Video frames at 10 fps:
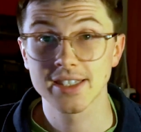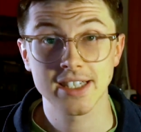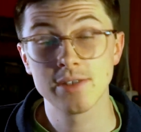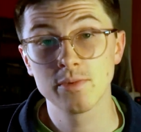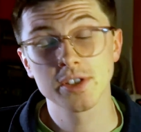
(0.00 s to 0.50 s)

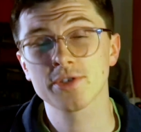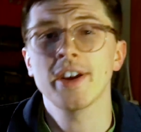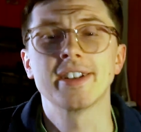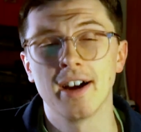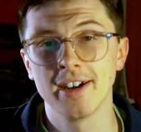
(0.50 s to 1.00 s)
it was
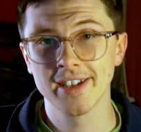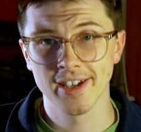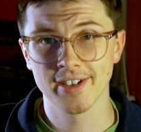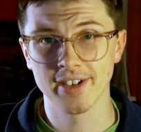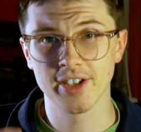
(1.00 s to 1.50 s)
great. I
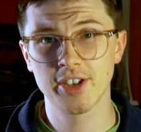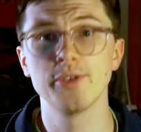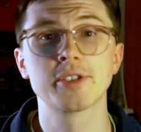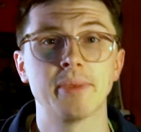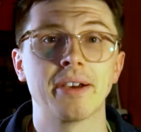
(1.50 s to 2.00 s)
learned a
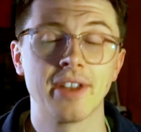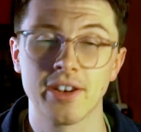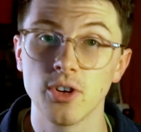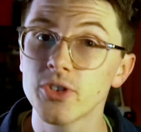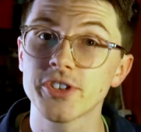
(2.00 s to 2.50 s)
huge amount, and
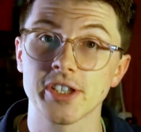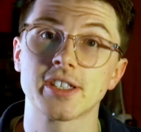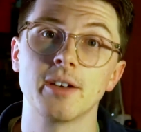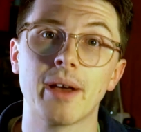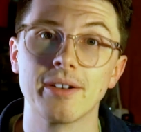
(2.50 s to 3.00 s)
not just
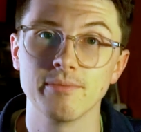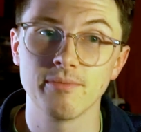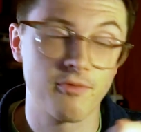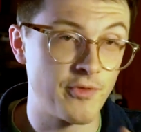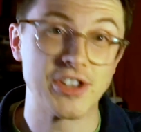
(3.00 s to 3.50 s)
about
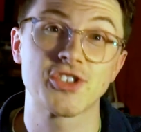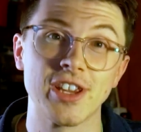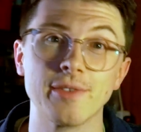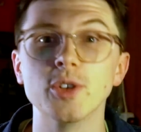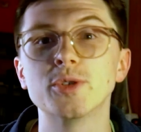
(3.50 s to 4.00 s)
fish
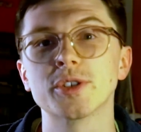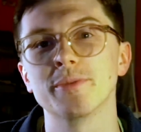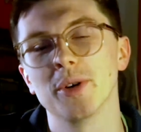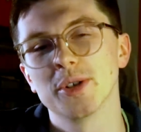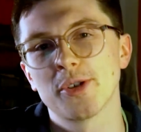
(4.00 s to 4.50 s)
evolution,
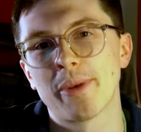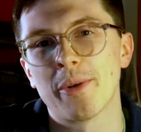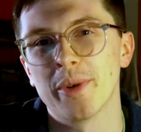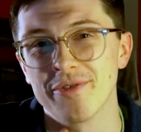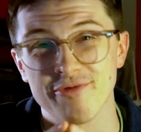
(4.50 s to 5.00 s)
but also about
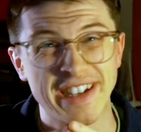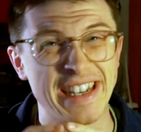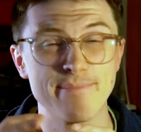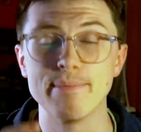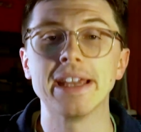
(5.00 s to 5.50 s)
what it really
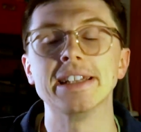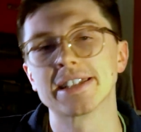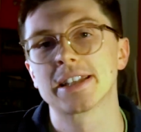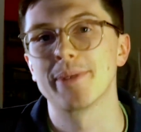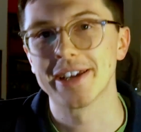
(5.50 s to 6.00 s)
means
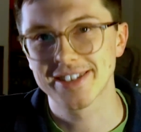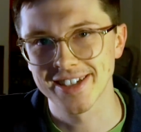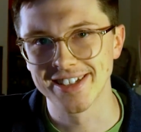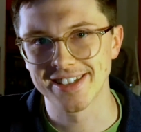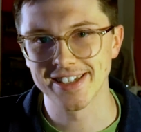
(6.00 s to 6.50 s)
to be a
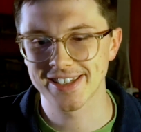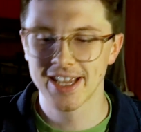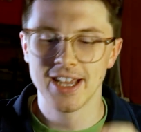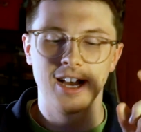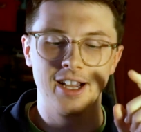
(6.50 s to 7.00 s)
scientist.
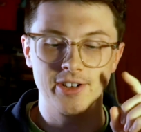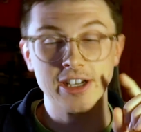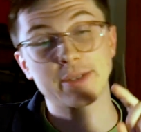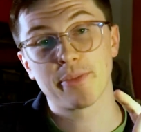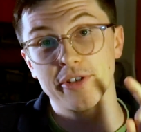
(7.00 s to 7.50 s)
I got
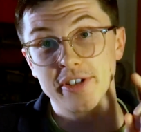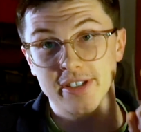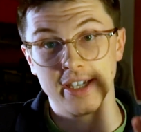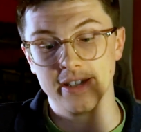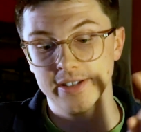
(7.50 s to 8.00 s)
experience
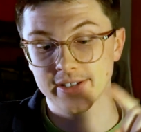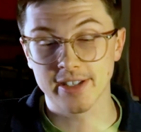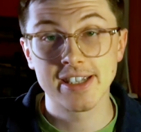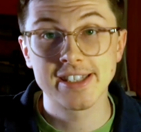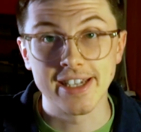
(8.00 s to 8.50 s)
in
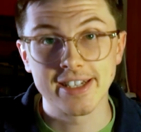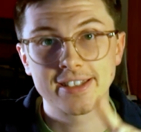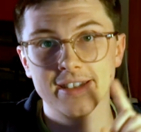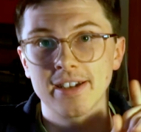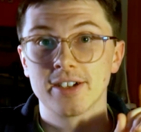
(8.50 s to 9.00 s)
statistics,
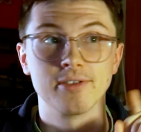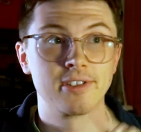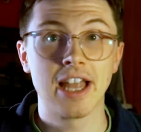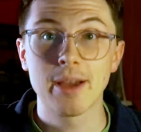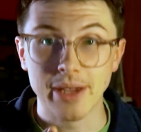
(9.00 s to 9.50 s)
I got
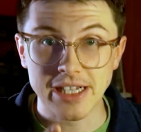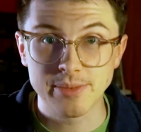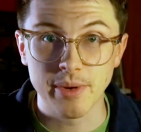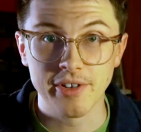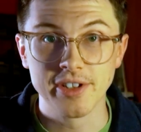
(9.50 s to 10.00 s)
lab
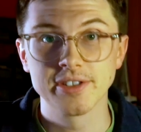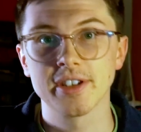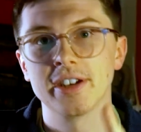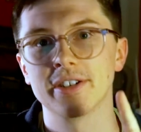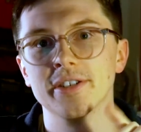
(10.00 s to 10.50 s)
experience,
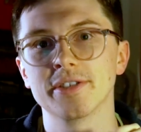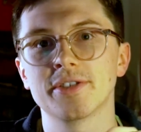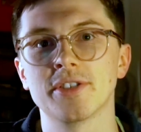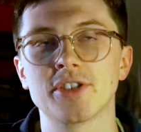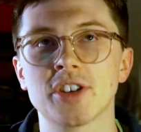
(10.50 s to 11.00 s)
I got
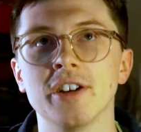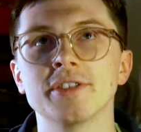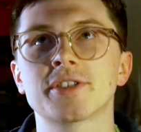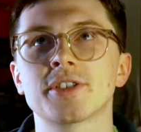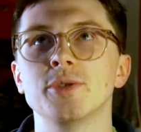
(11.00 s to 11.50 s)
the
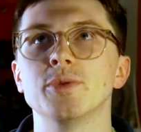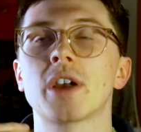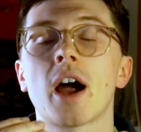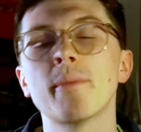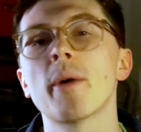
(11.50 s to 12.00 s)
chance to
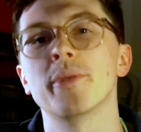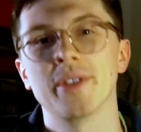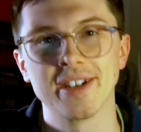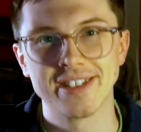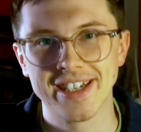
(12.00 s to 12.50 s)
come up with
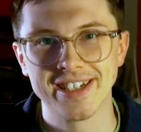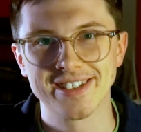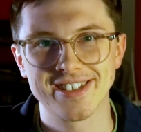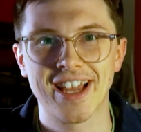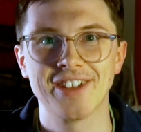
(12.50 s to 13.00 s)

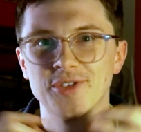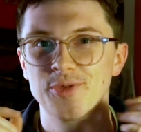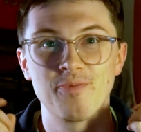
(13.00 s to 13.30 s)
ideas and